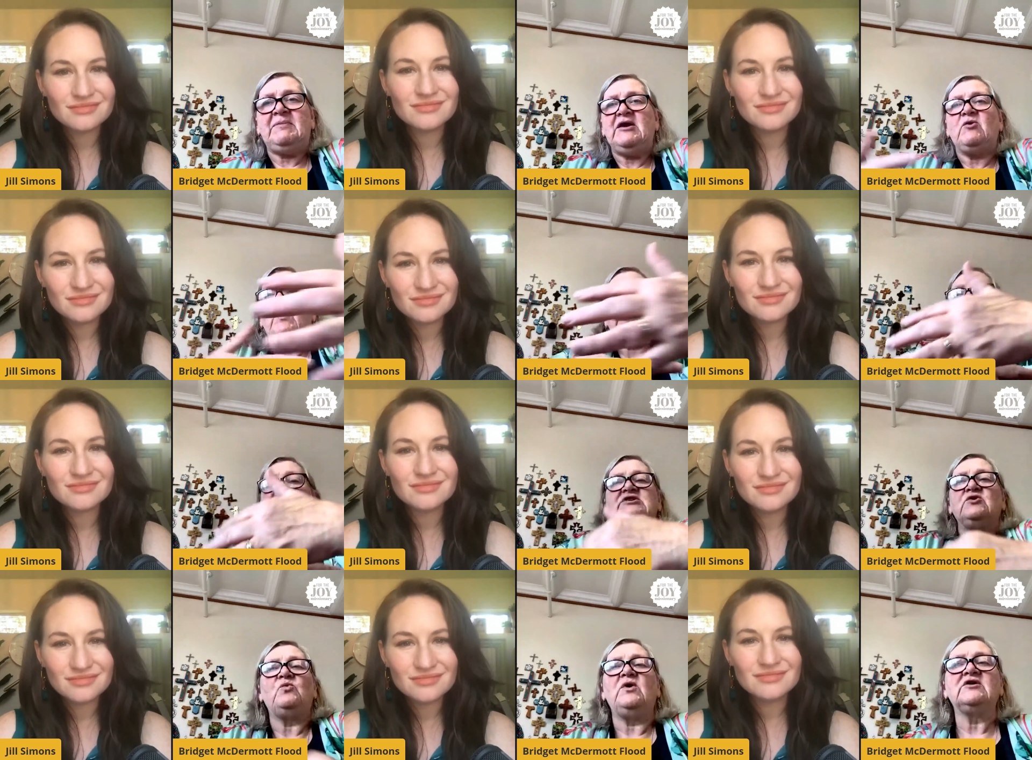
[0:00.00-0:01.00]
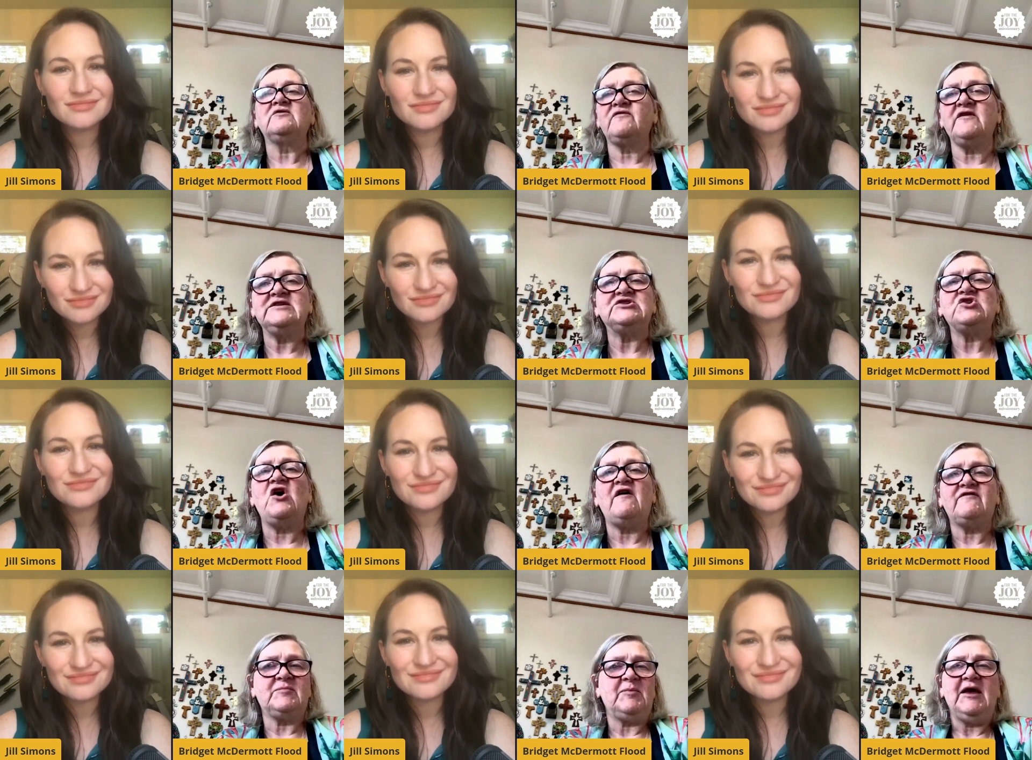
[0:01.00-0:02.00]
Speaker 1: being wrapped in a wonderfully
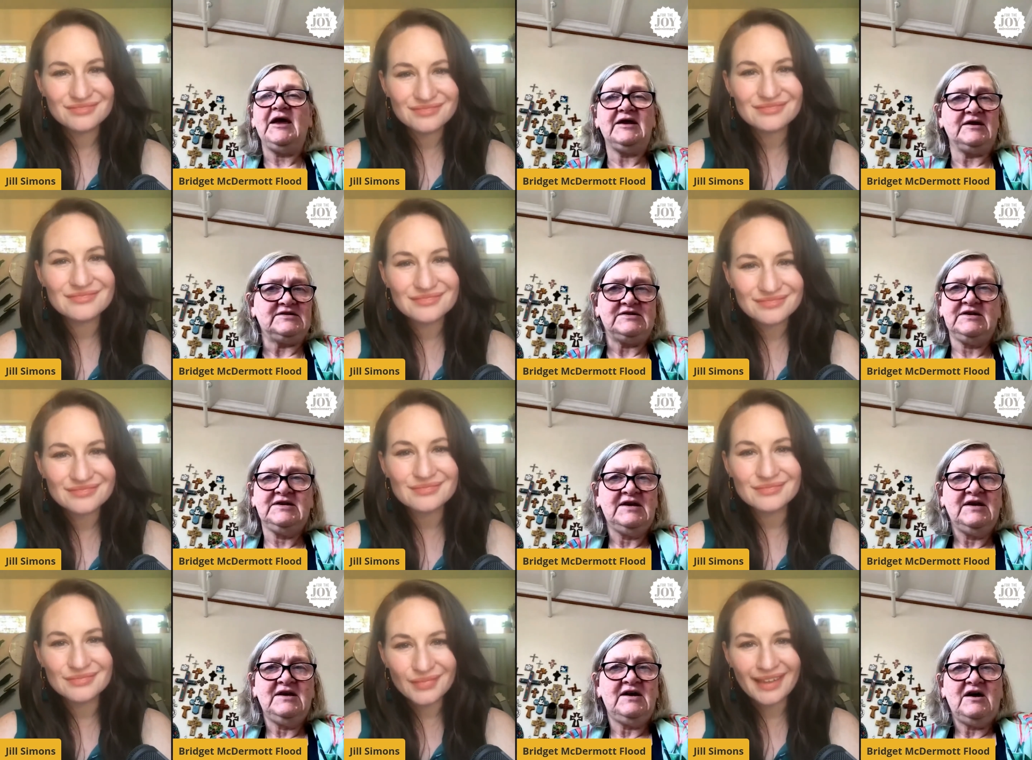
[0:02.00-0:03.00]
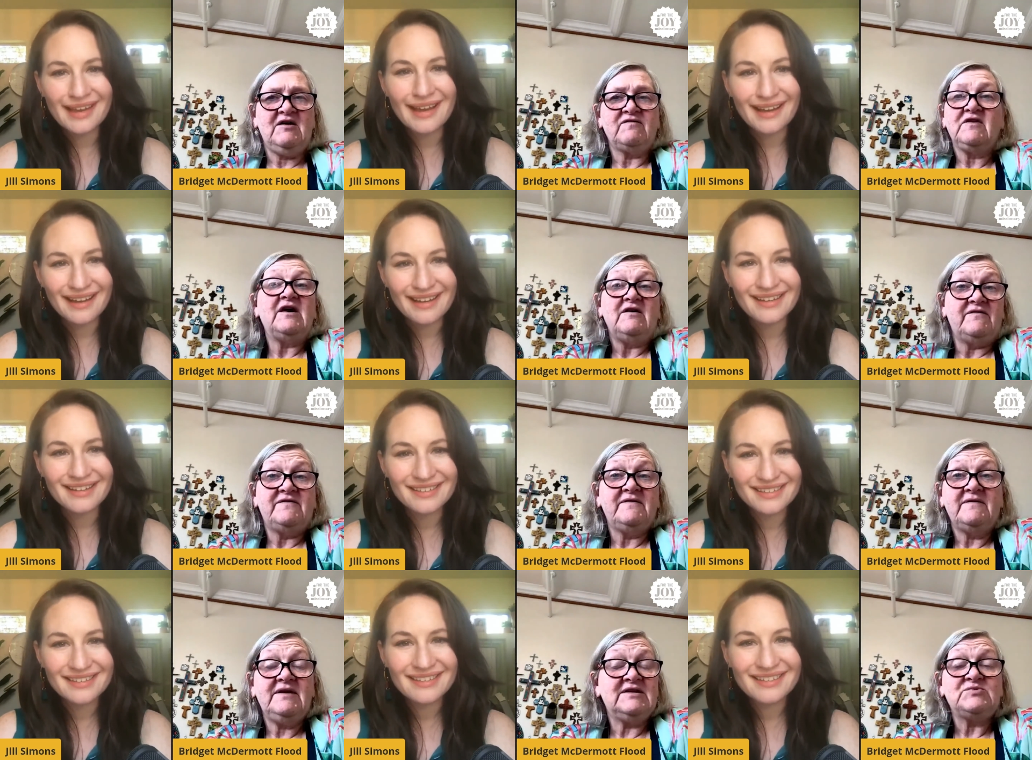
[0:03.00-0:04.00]
soft blanket. Yeah. Love.
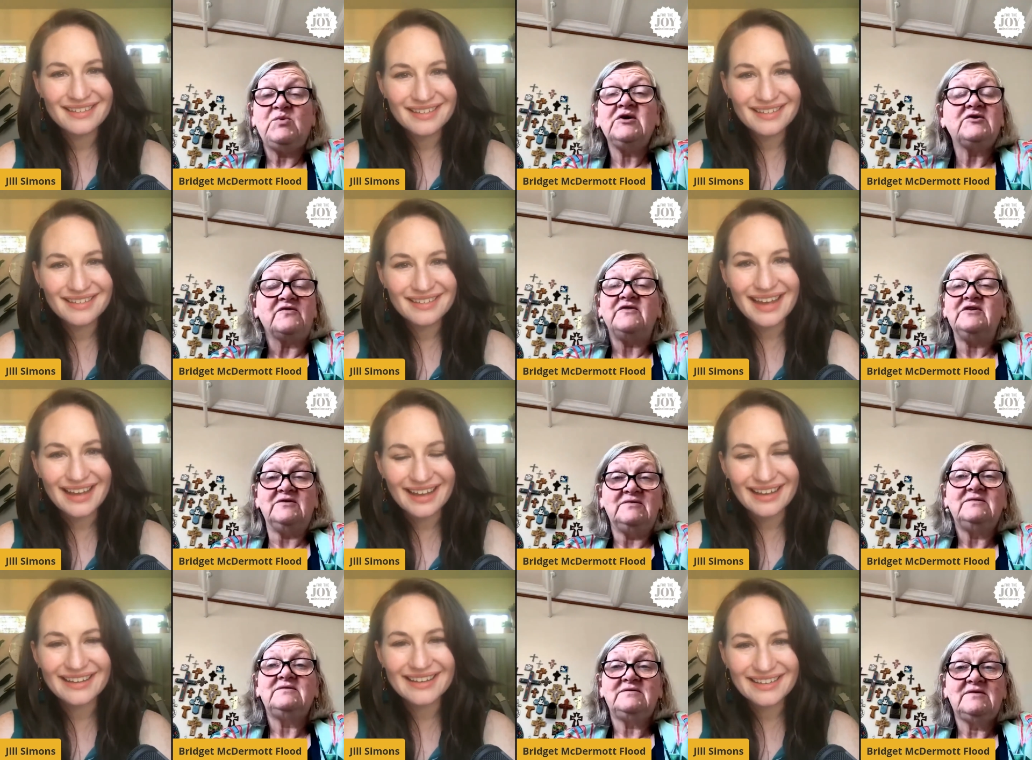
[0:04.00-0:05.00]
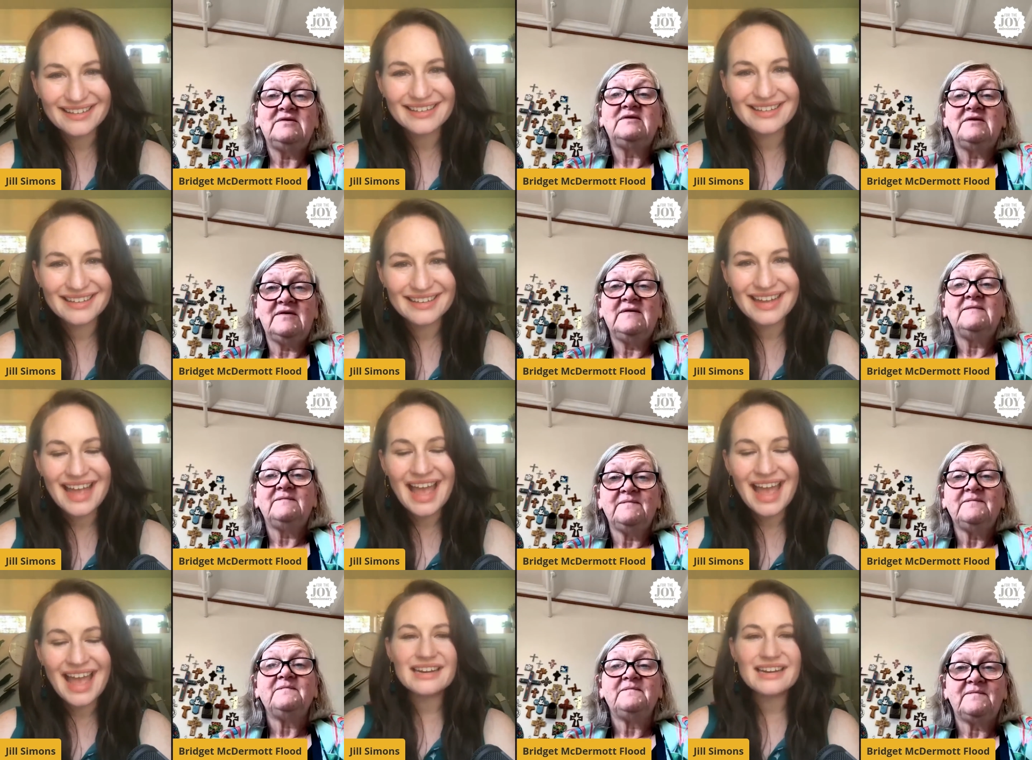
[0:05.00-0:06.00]
It's wonderful. Yeah.
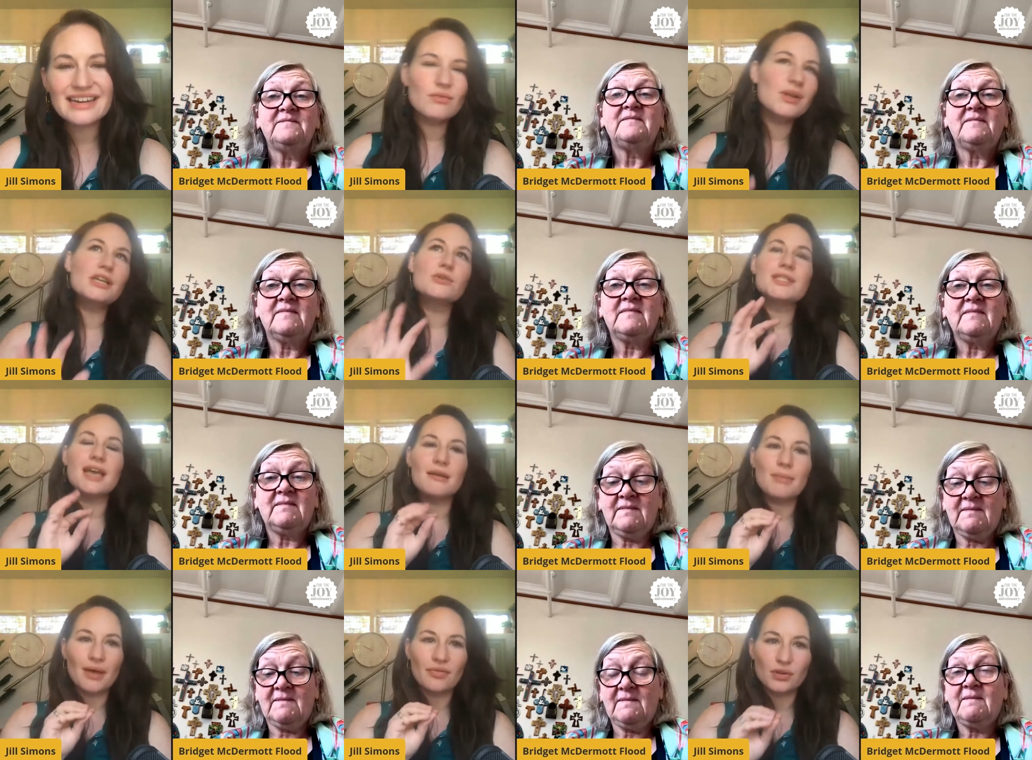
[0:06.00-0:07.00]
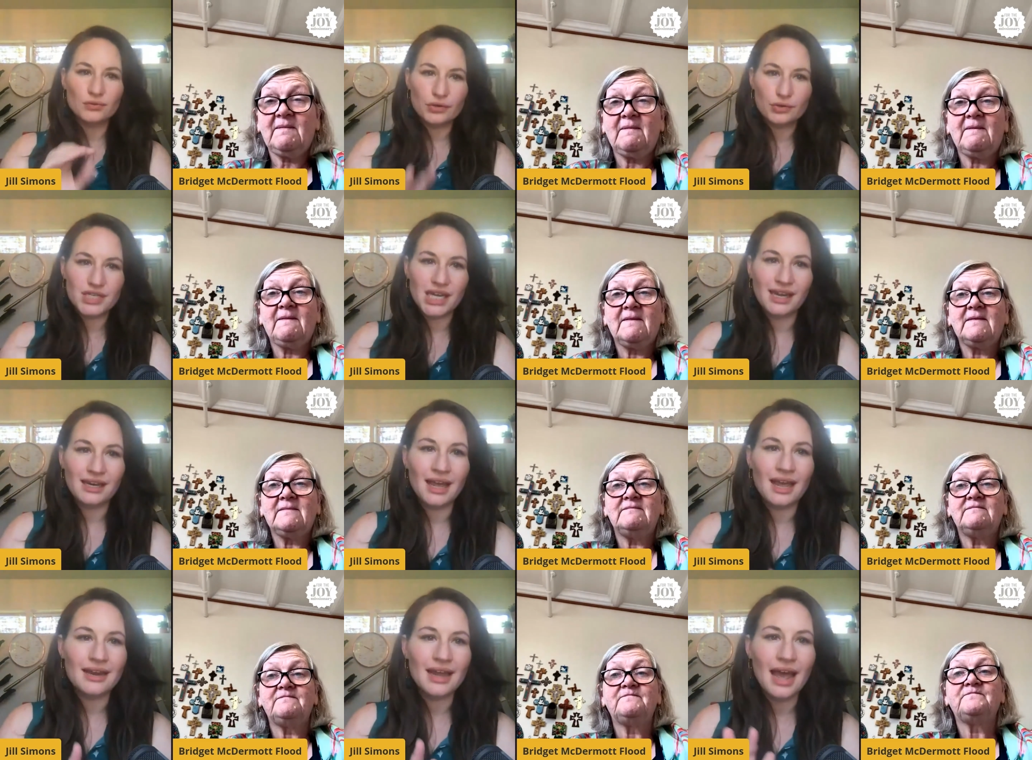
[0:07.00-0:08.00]
Speaker 2: And I love what you said about the
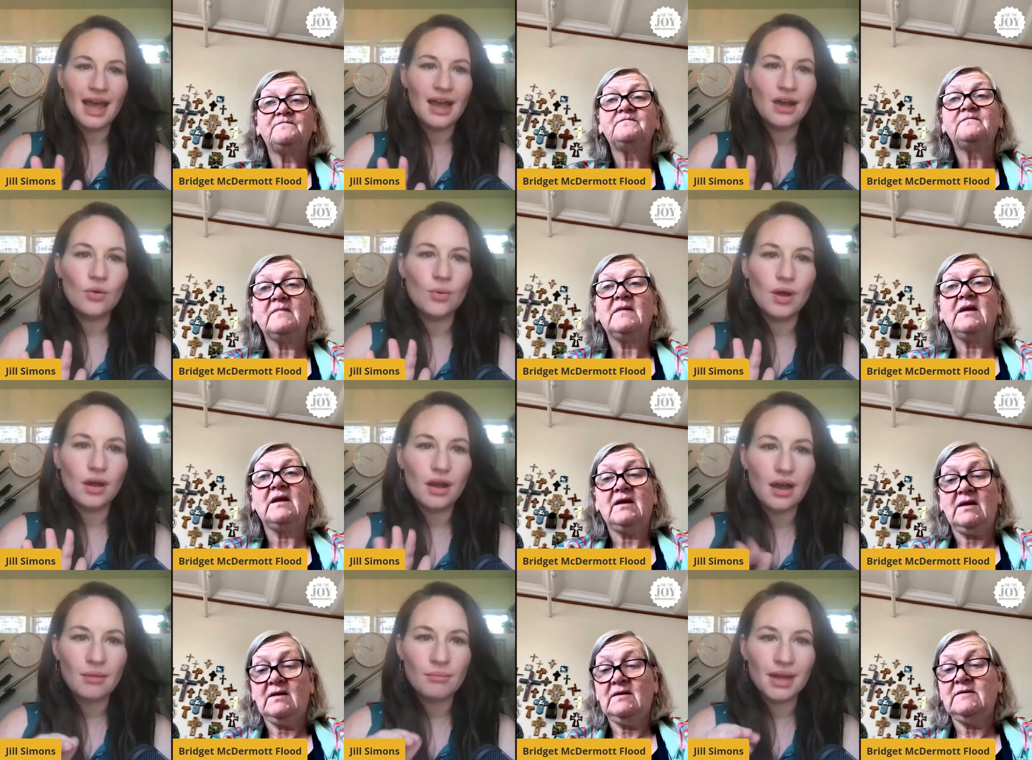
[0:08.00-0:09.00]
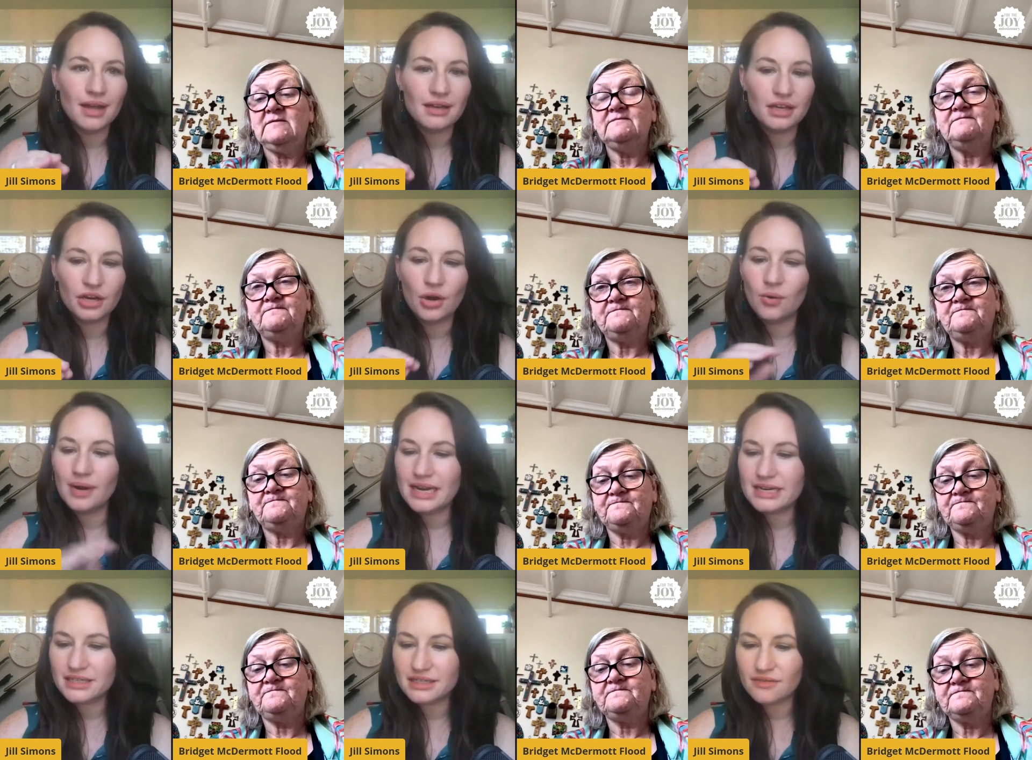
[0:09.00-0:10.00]
routine and how, um, you know,
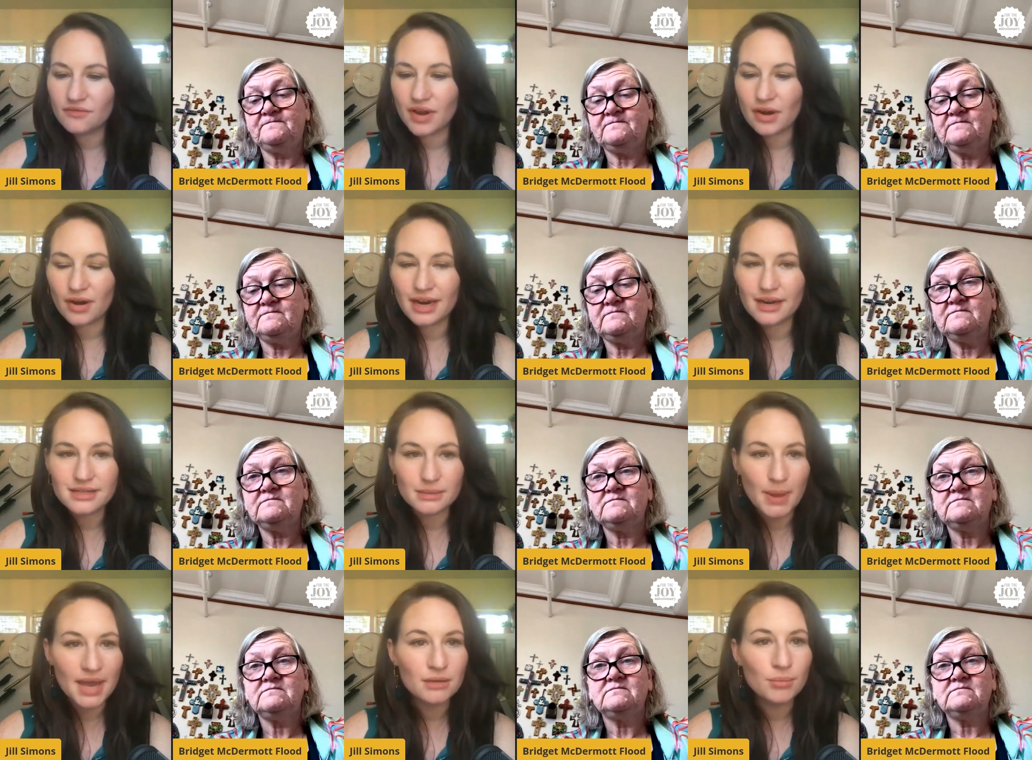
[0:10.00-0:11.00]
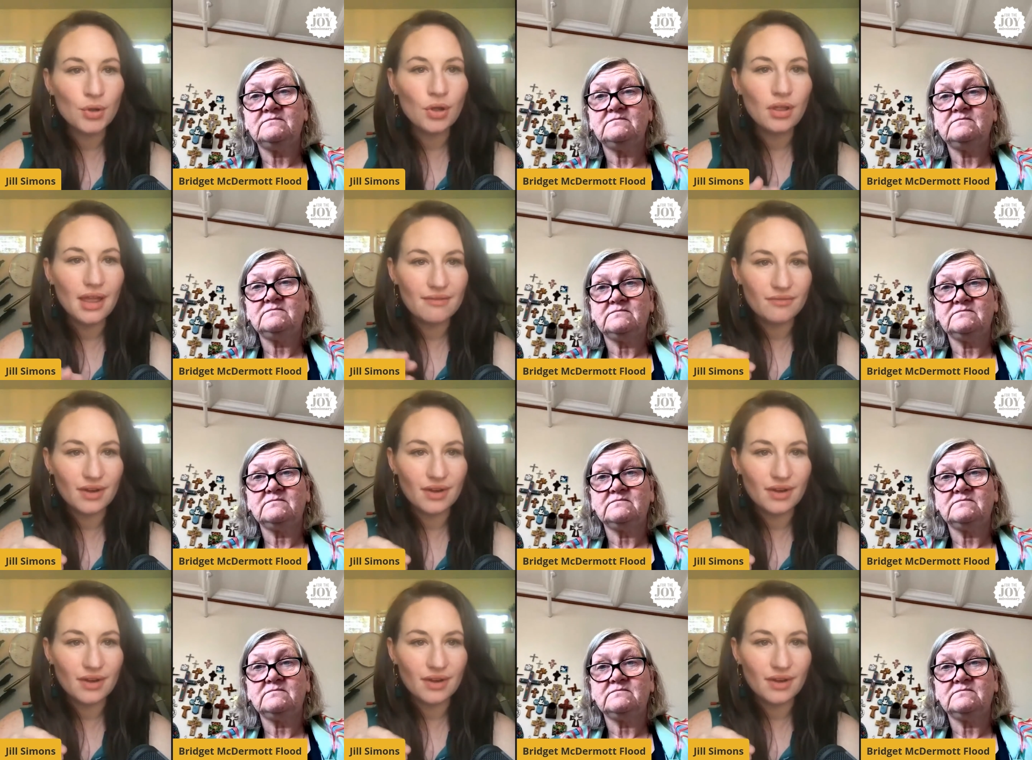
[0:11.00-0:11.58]
it's very dependable and